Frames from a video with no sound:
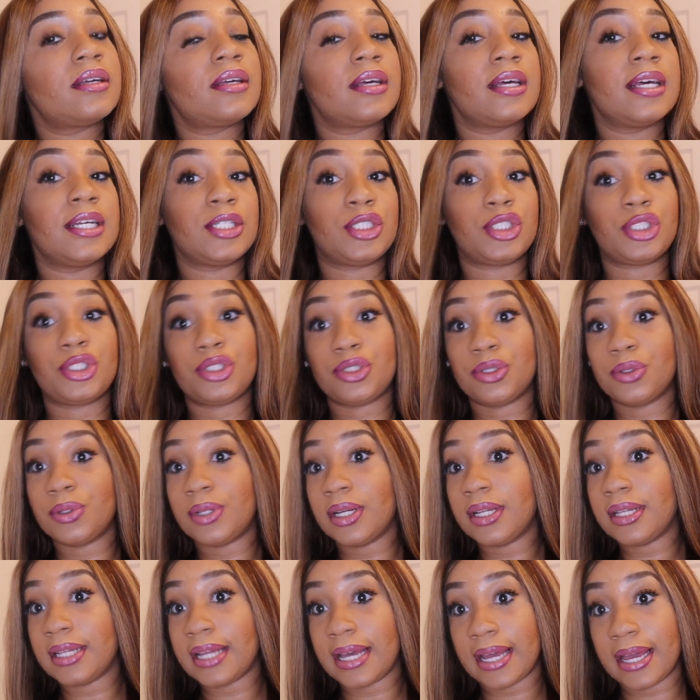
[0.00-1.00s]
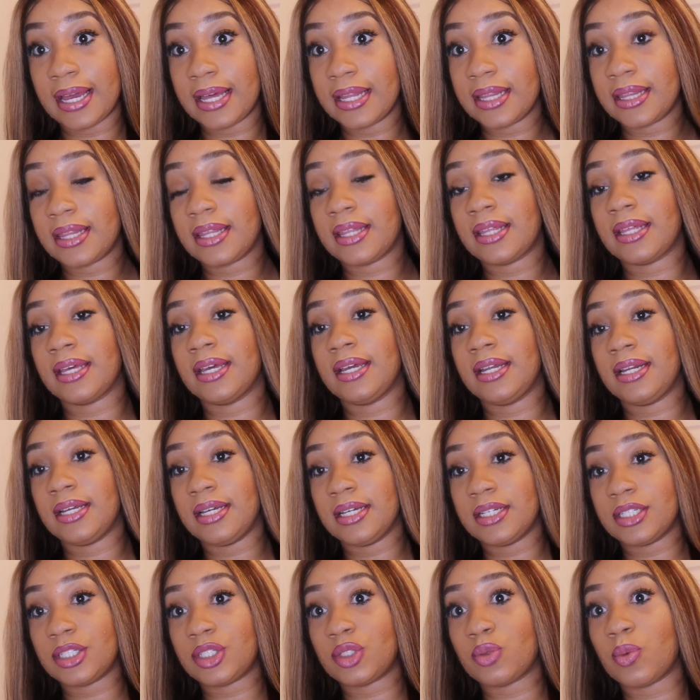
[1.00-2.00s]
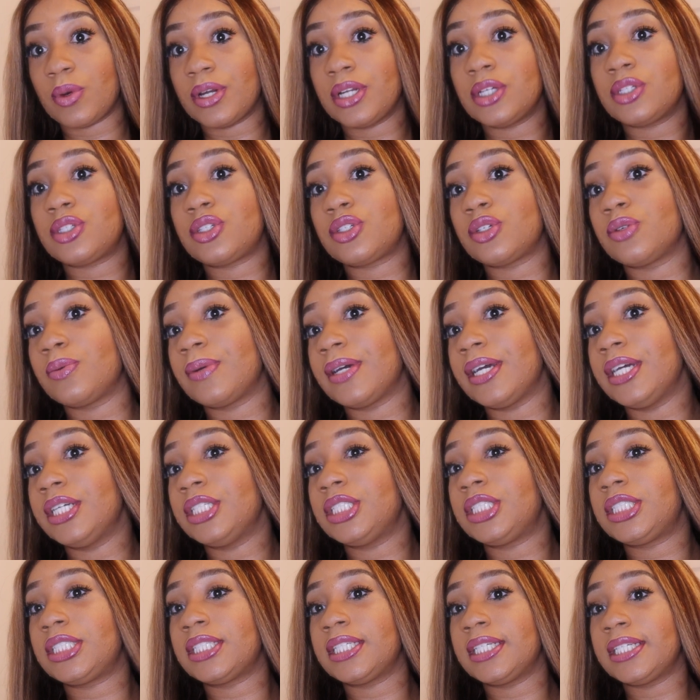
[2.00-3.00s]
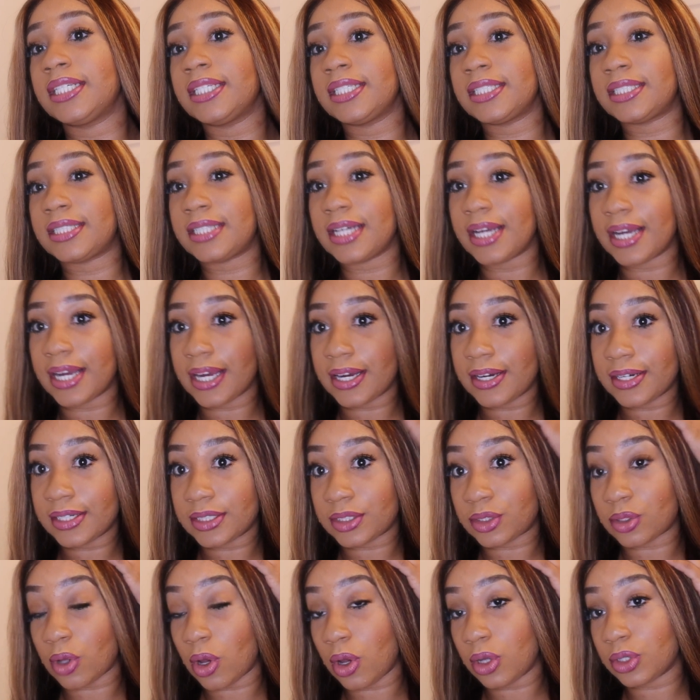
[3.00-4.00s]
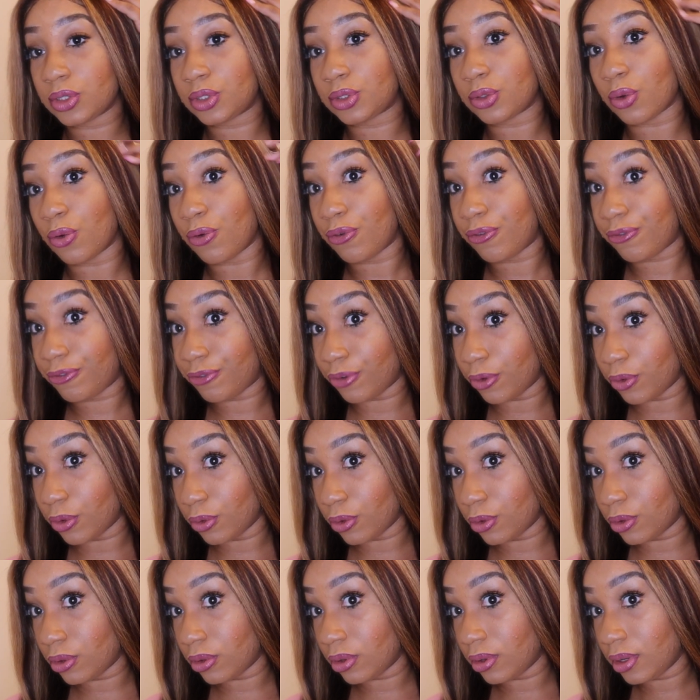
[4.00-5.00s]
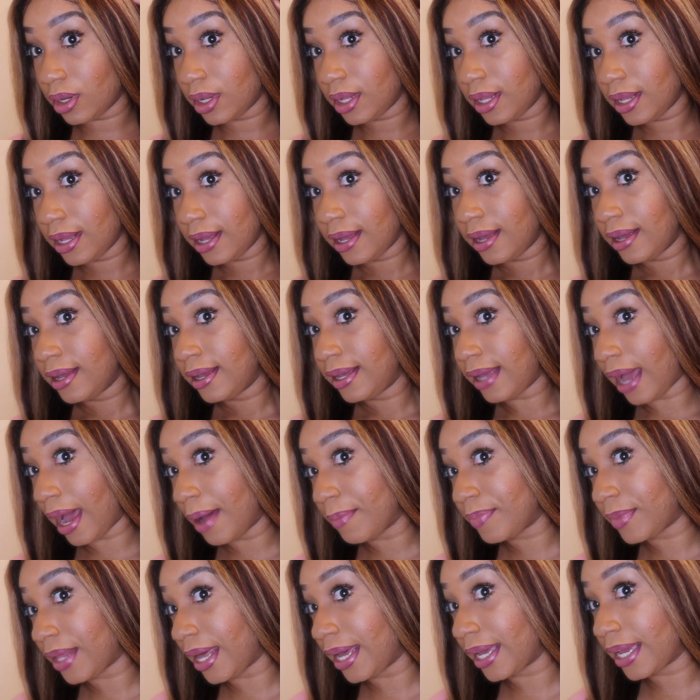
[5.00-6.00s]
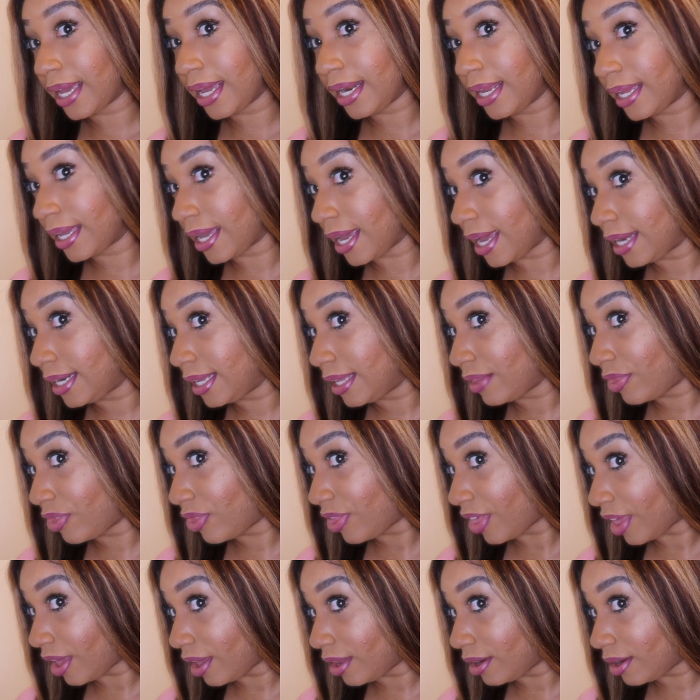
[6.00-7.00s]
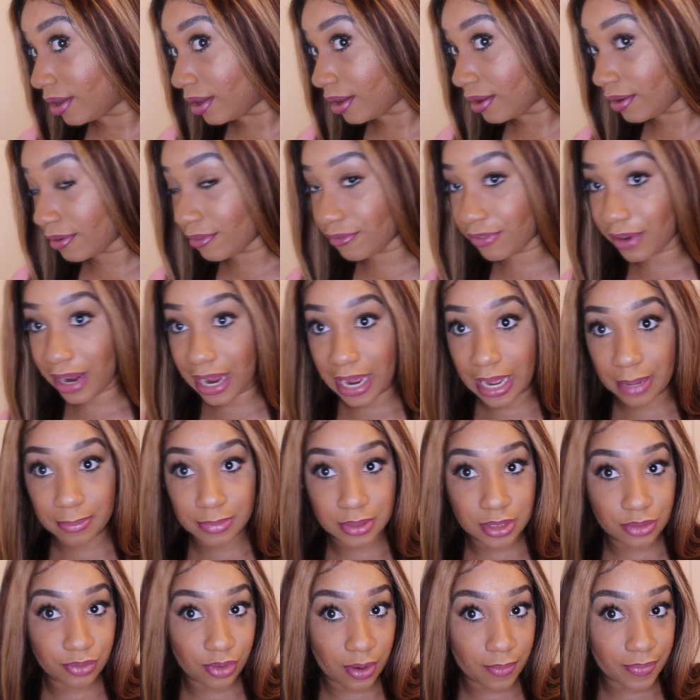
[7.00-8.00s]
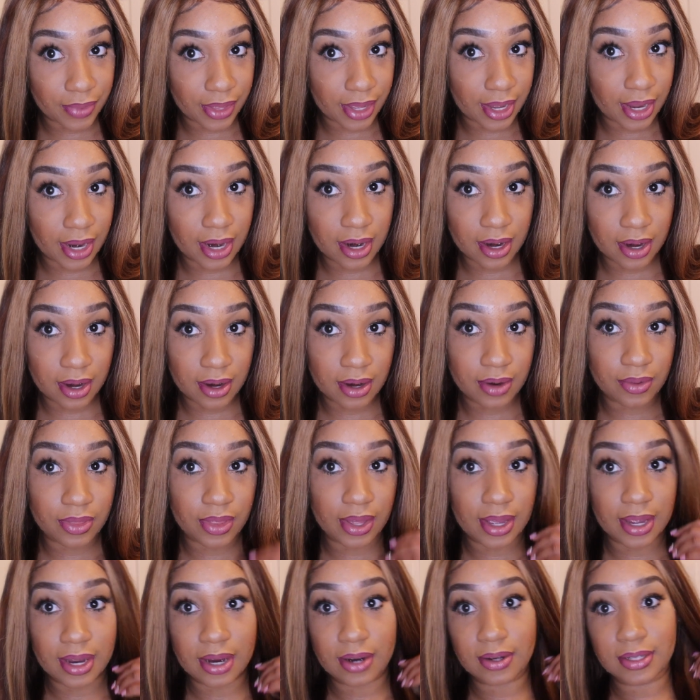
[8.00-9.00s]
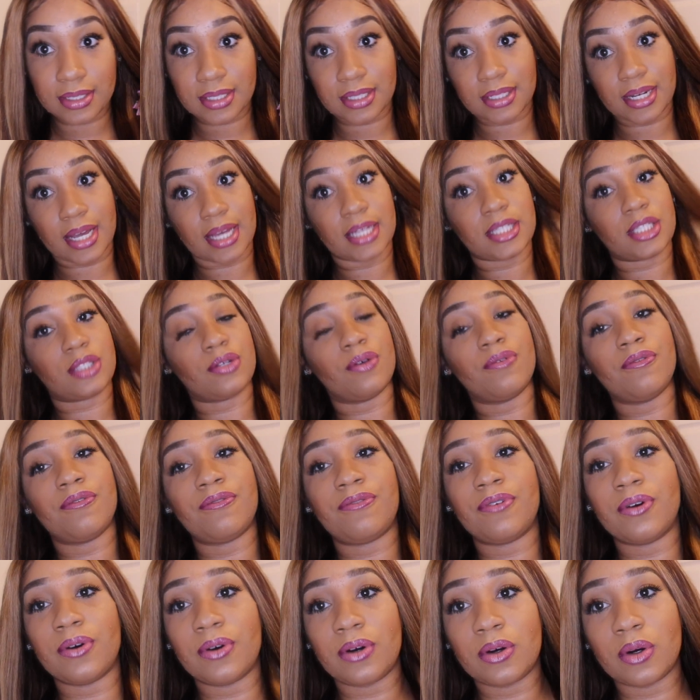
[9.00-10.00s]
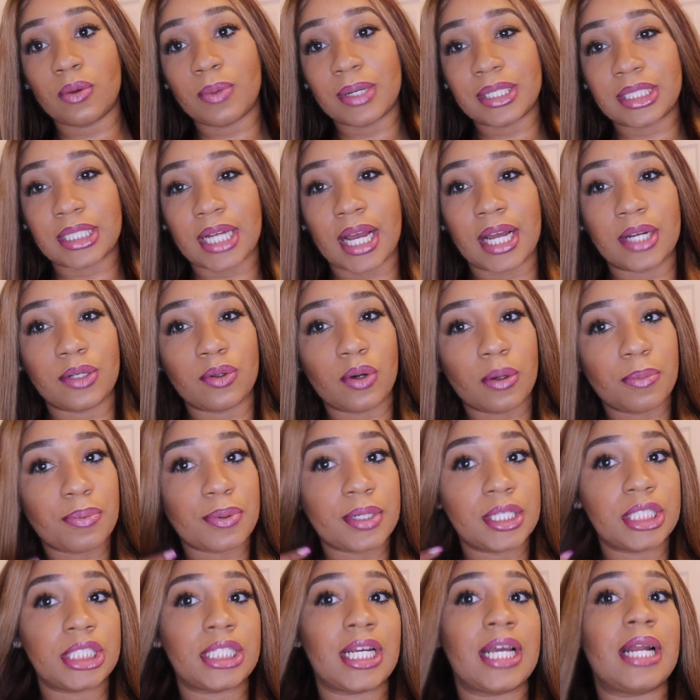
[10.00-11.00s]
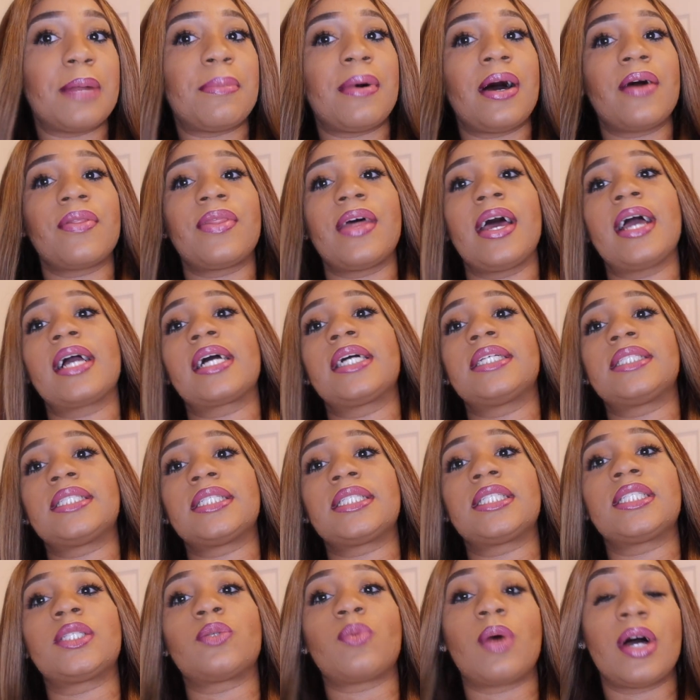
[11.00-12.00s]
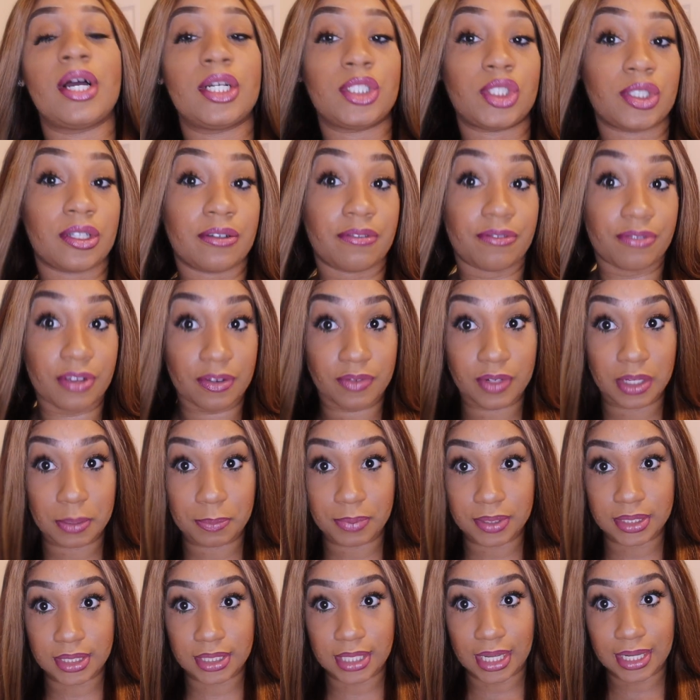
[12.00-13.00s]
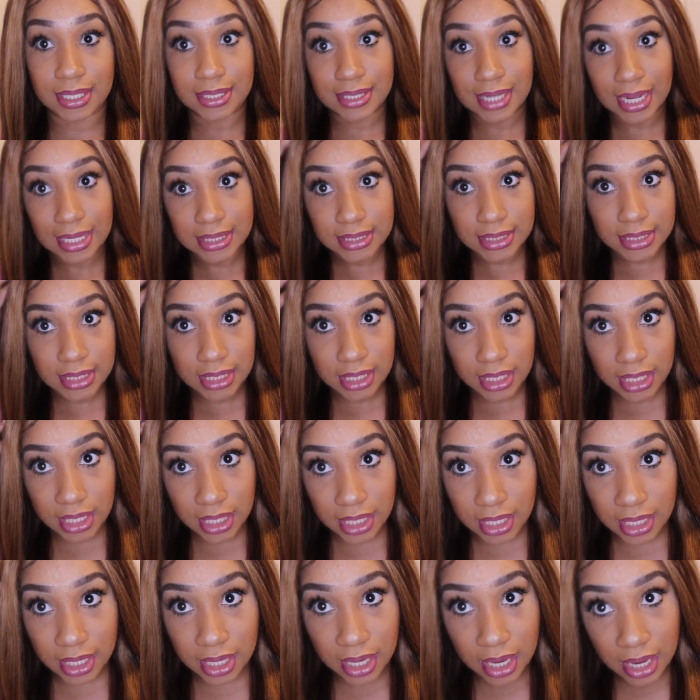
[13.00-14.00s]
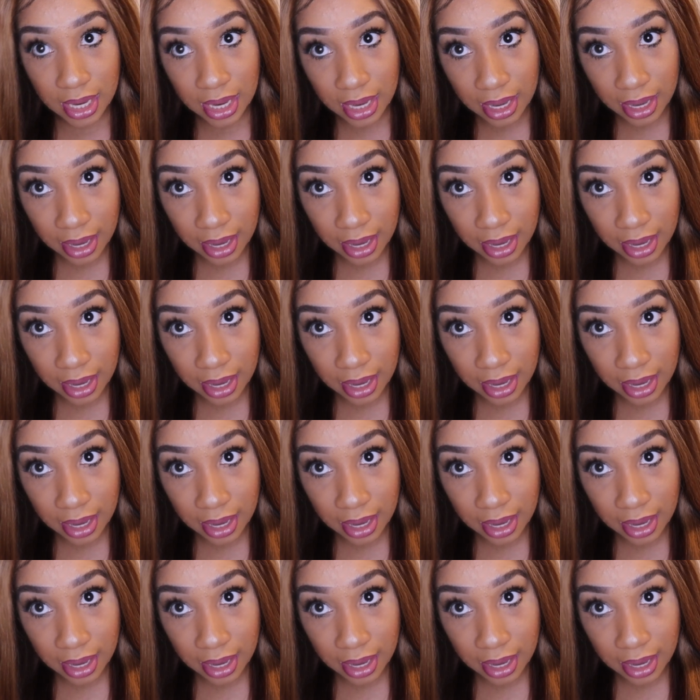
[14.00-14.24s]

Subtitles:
It's true to length. It is 22 inches. The hair is also full. I'm not getting any thin vibes from the hair. The hair is nice and full, which I do appreciate about that because this is 150% density.